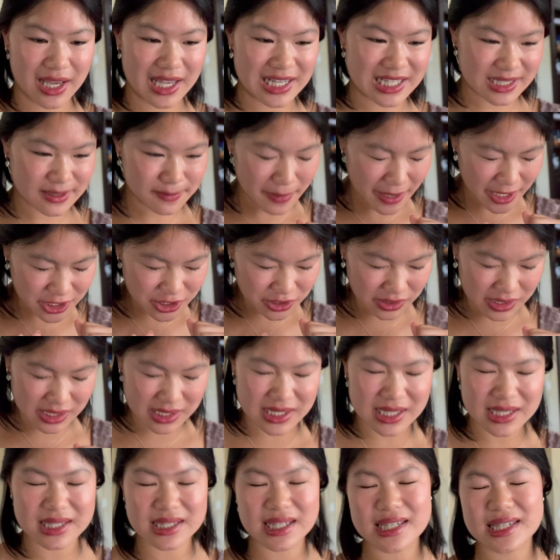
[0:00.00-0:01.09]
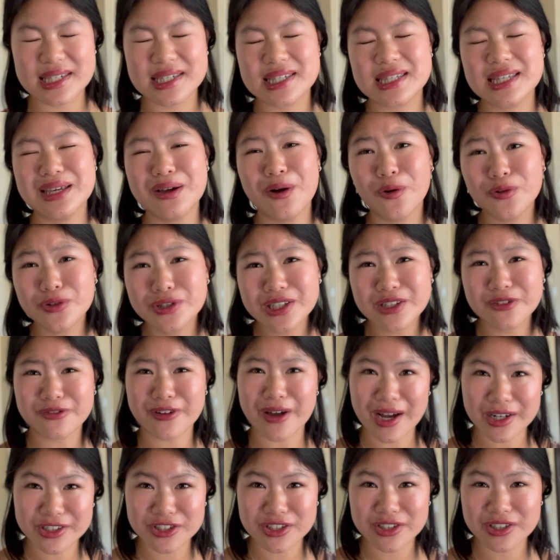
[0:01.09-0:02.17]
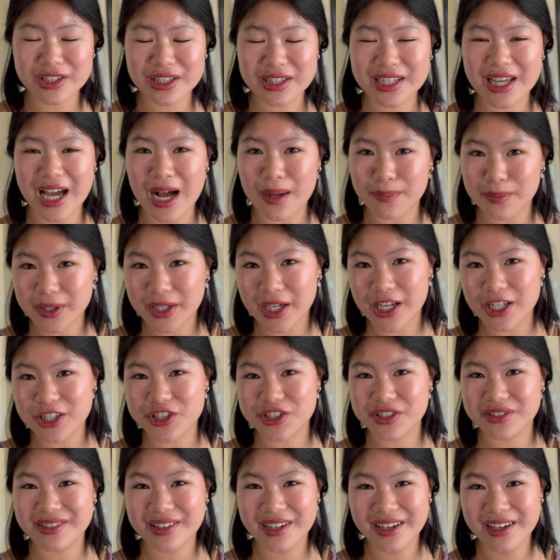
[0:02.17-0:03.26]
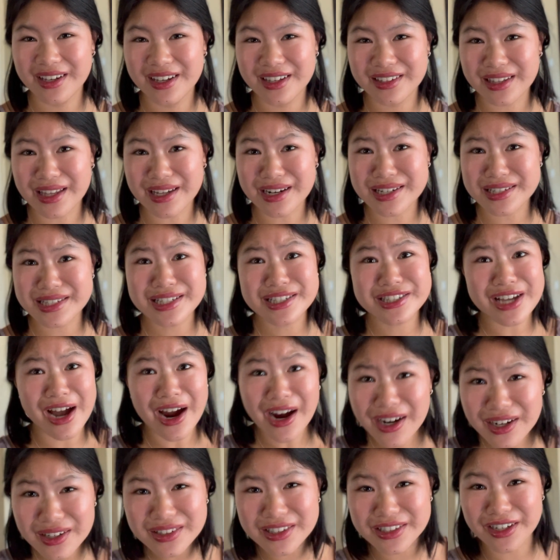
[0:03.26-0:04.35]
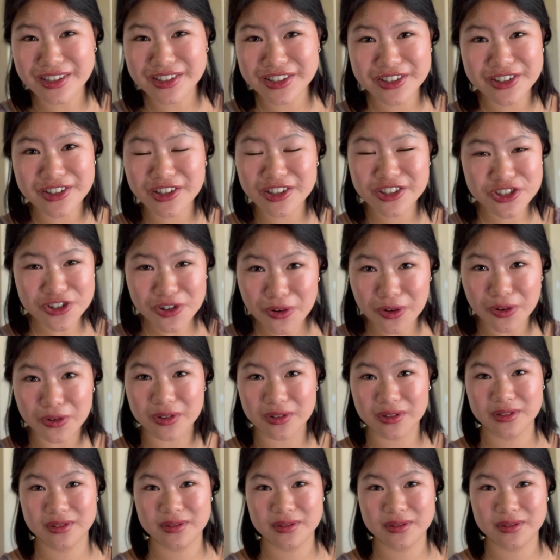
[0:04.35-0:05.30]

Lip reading: especially since this is the only factor in the application that is entirely under your control.